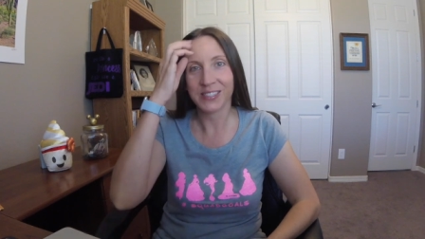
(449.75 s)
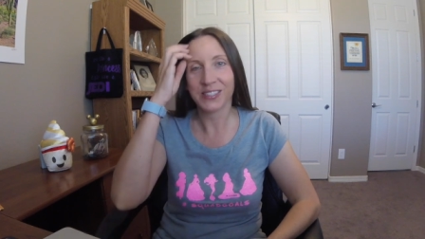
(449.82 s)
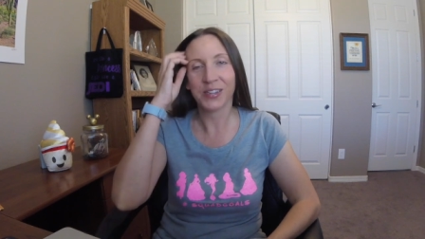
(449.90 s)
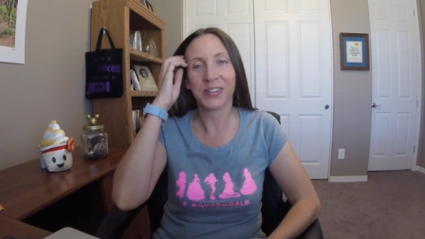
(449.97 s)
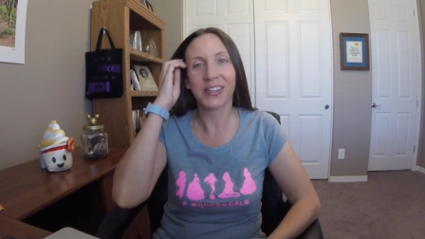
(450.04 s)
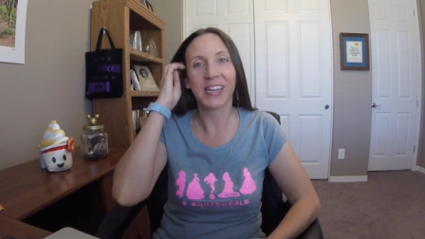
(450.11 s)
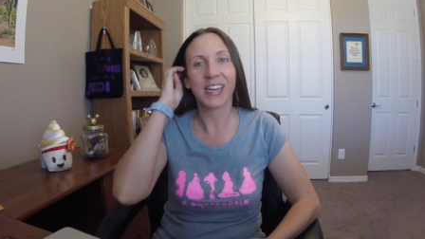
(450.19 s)

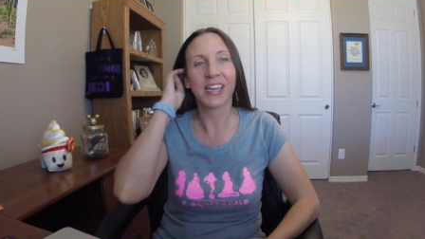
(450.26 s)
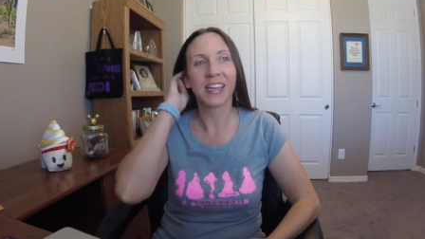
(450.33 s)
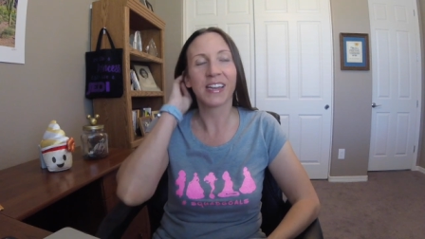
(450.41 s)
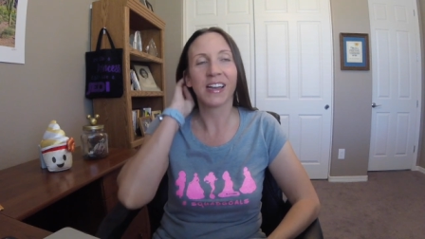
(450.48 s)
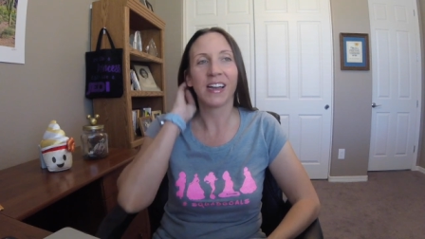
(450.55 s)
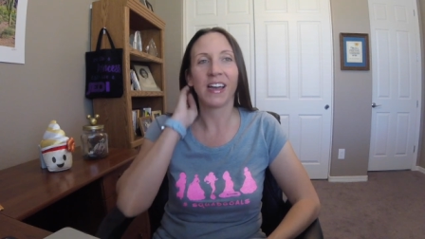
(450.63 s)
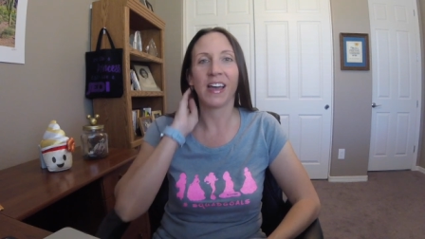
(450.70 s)
So, like,
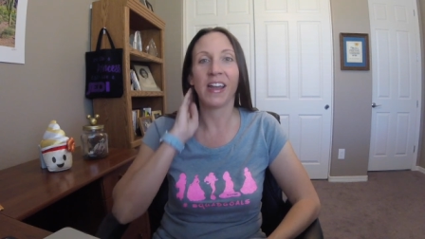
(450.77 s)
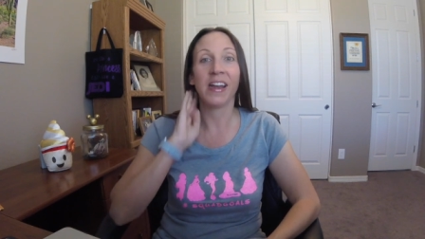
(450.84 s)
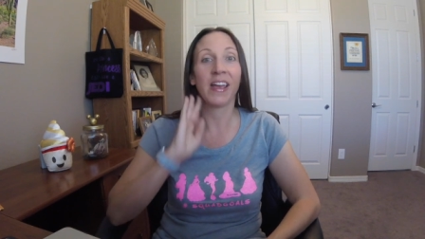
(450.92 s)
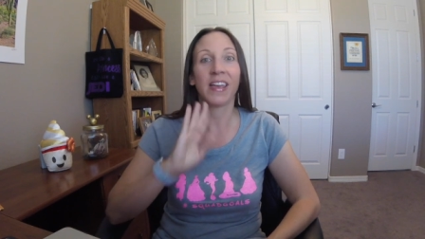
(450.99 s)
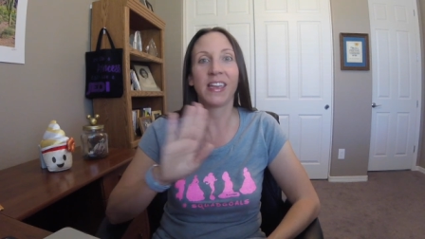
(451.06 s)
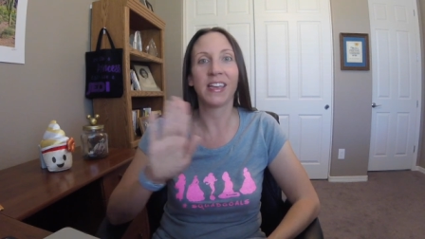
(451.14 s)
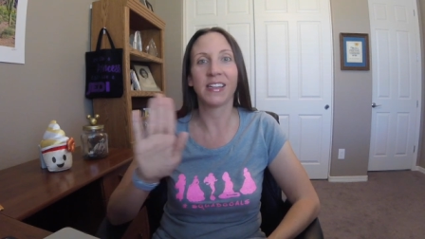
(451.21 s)
and
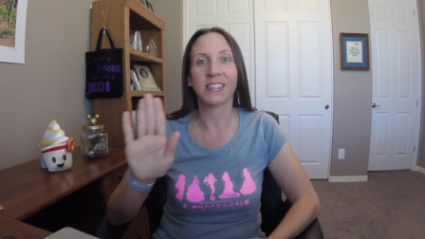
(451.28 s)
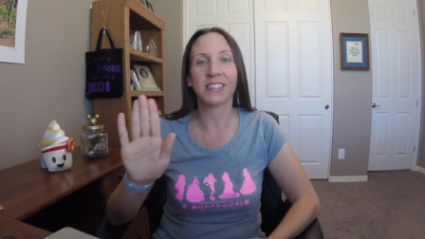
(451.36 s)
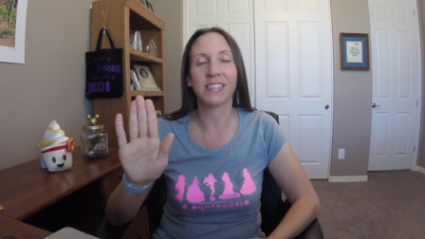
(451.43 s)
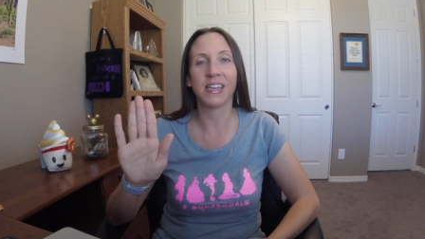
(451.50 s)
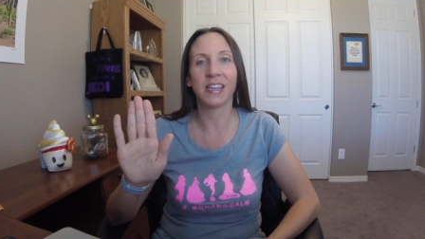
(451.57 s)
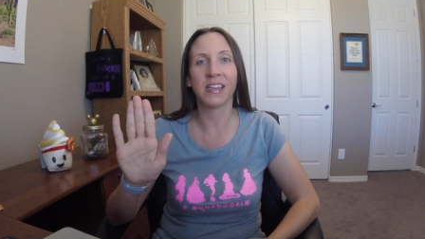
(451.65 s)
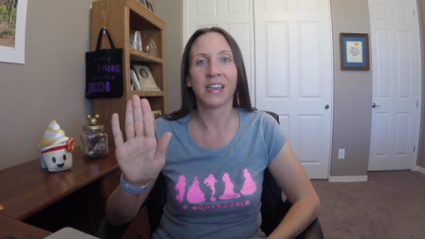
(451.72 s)
I can't
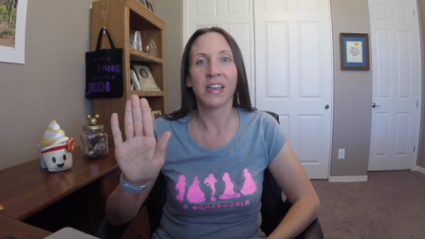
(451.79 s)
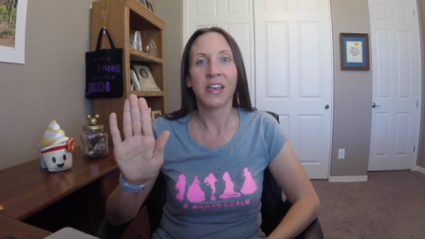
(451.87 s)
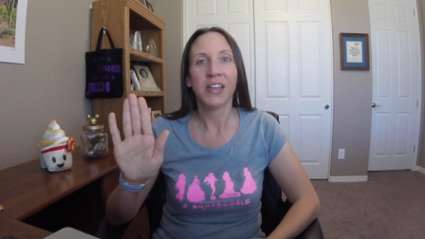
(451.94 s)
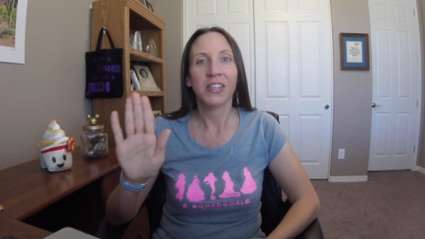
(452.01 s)
sing,